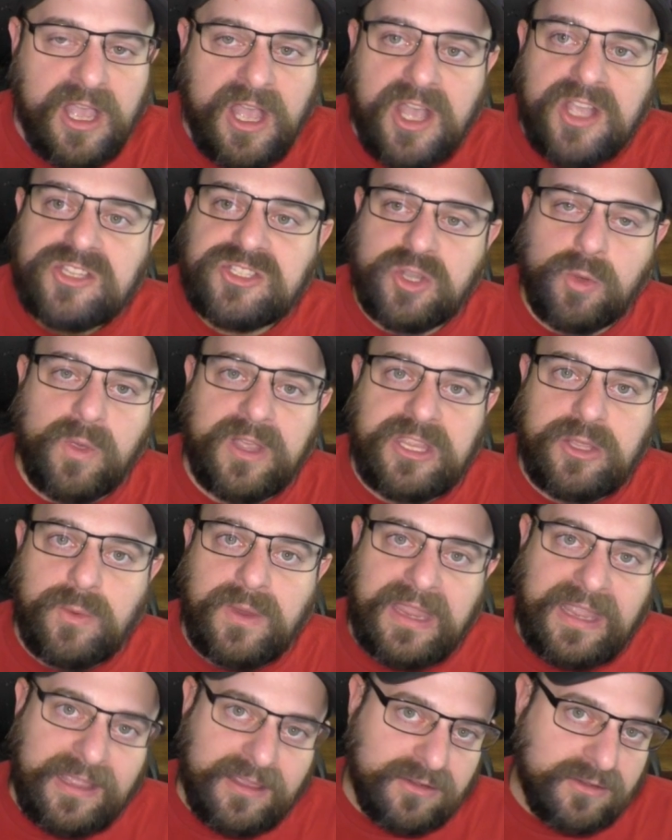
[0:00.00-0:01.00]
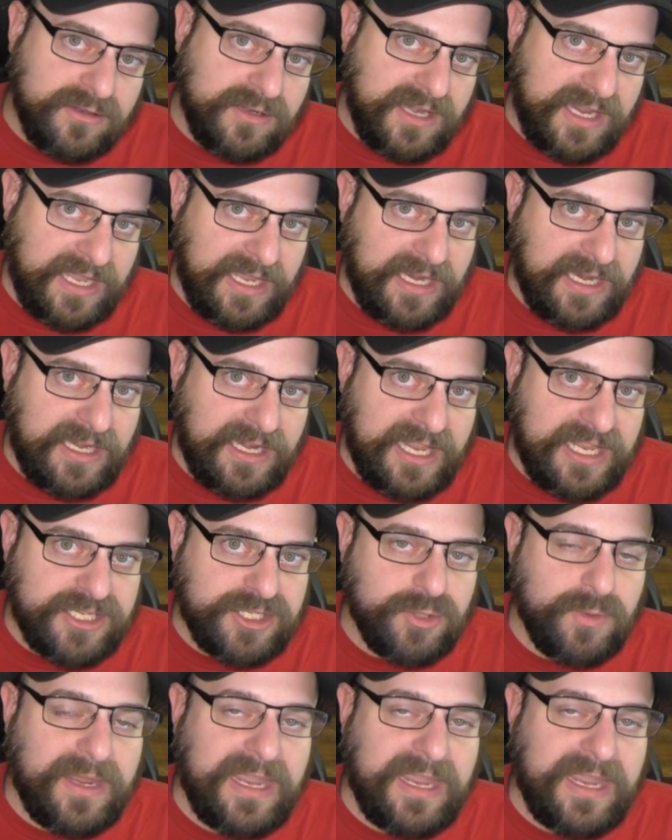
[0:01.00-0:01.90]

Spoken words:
So what you either need is